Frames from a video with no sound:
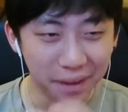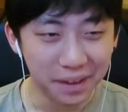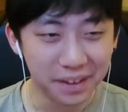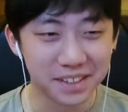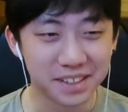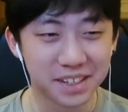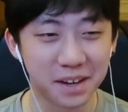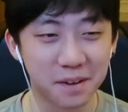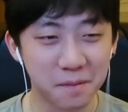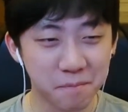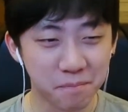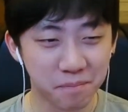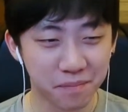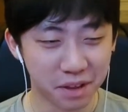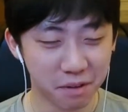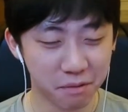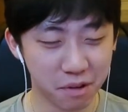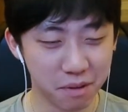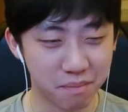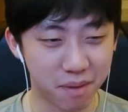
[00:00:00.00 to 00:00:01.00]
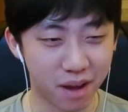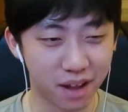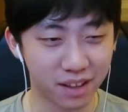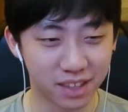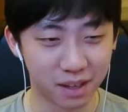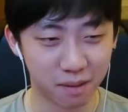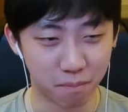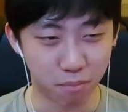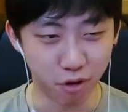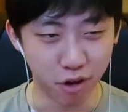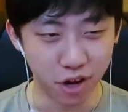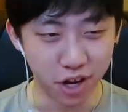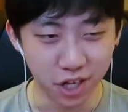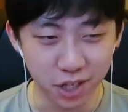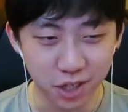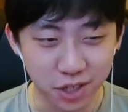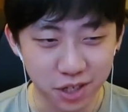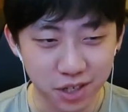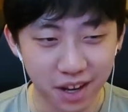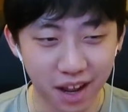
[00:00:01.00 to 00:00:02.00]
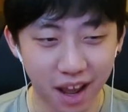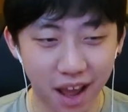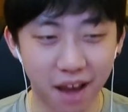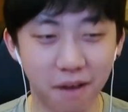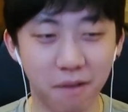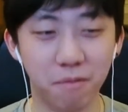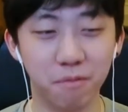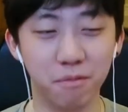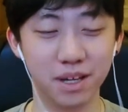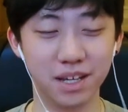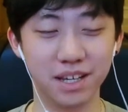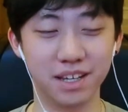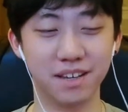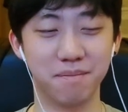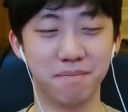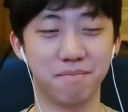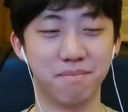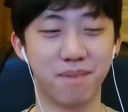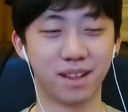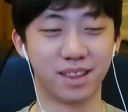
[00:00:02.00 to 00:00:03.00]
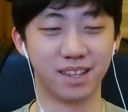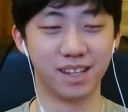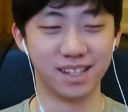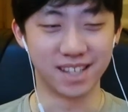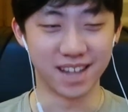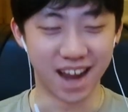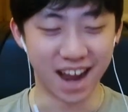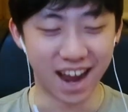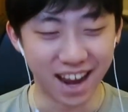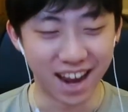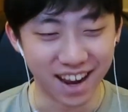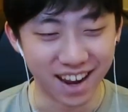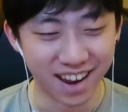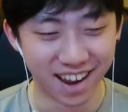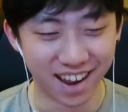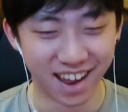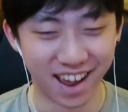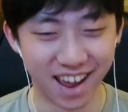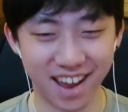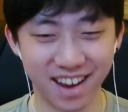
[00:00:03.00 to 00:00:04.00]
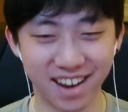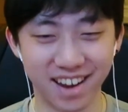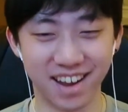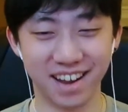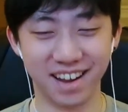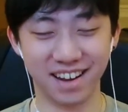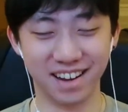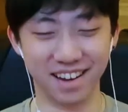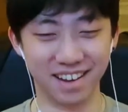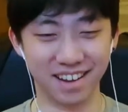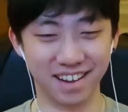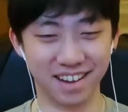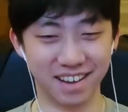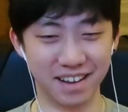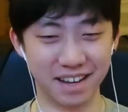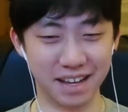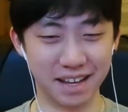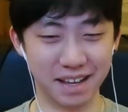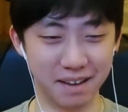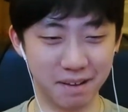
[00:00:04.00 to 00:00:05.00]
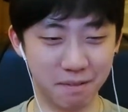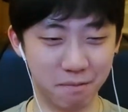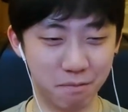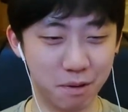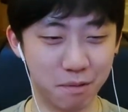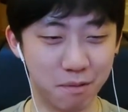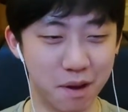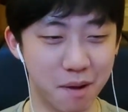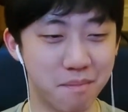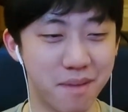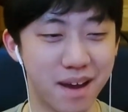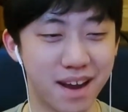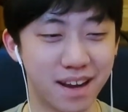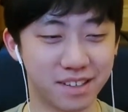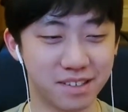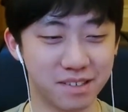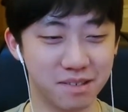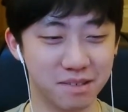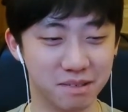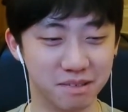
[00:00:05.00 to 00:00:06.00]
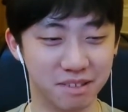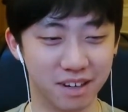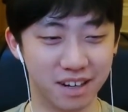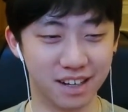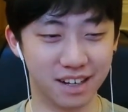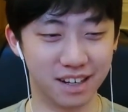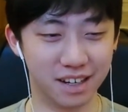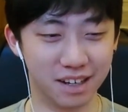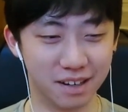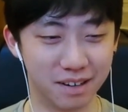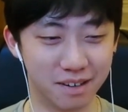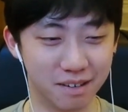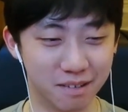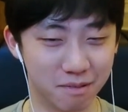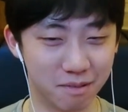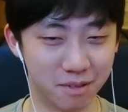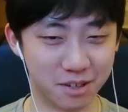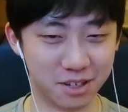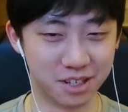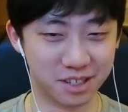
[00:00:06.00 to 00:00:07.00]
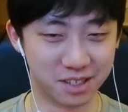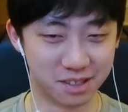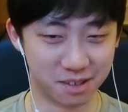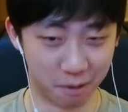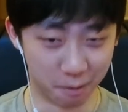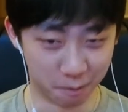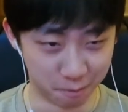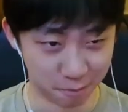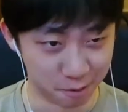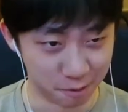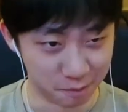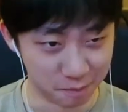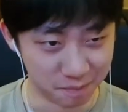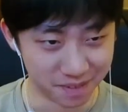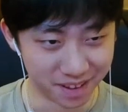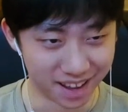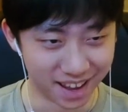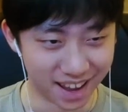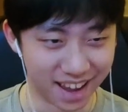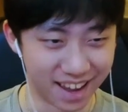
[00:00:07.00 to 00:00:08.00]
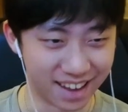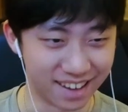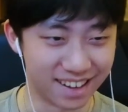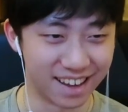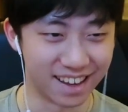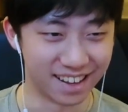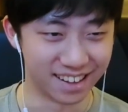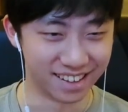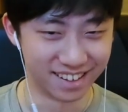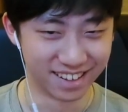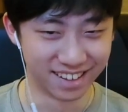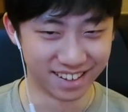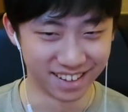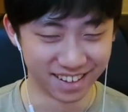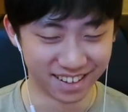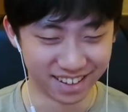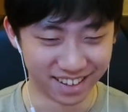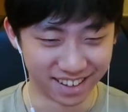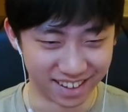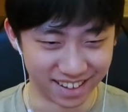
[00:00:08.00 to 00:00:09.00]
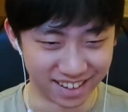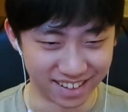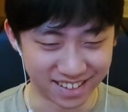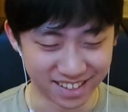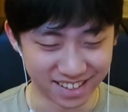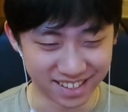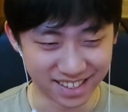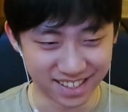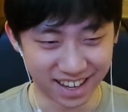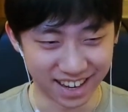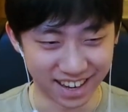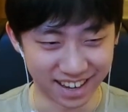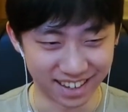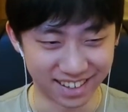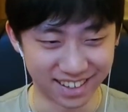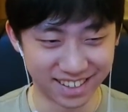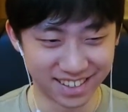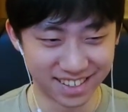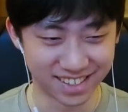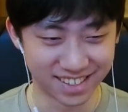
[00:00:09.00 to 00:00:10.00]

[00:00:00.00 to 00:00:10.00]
so we bought the bleach and we bought the dye and then we went back to Wish's storm room and then it just like